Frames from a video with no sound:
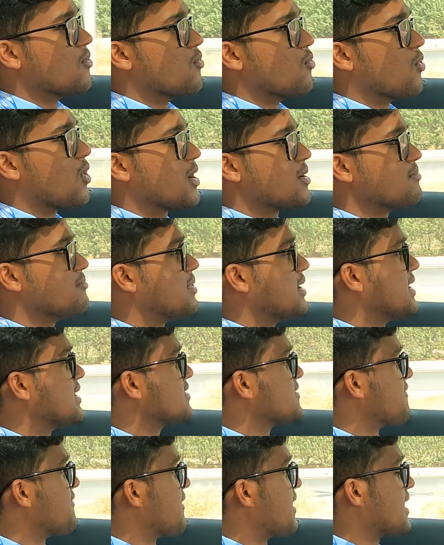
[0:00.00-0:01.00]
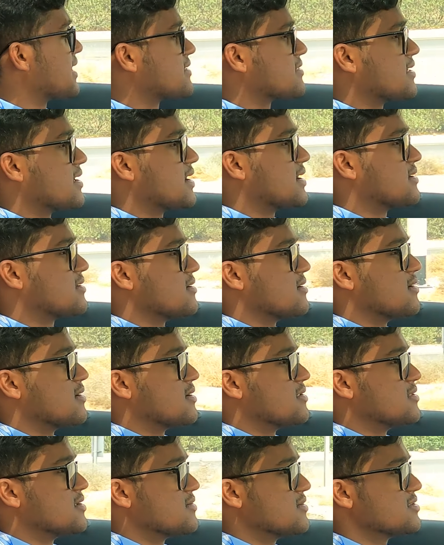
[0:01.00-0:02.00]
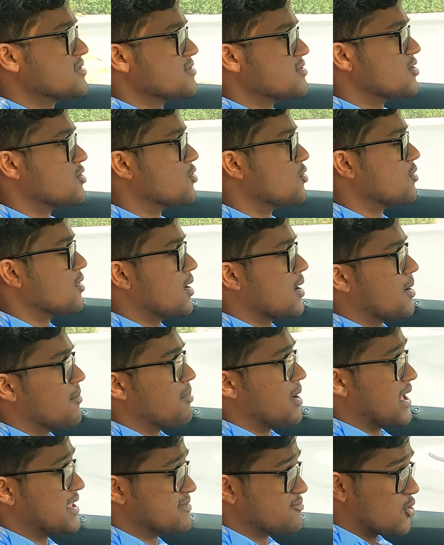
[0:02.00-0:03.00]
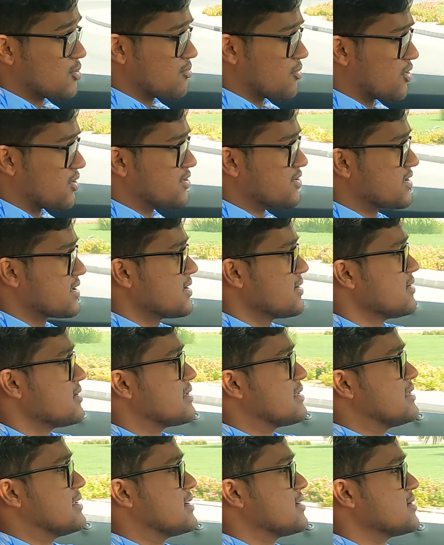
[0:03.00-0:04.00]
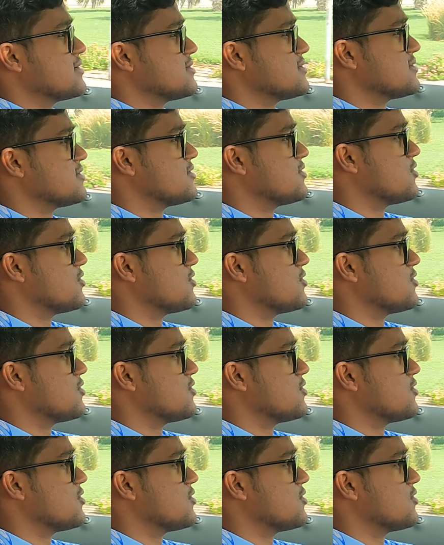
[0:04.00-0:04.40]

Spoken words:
one being the fact that there is no blind spot monitoring. There is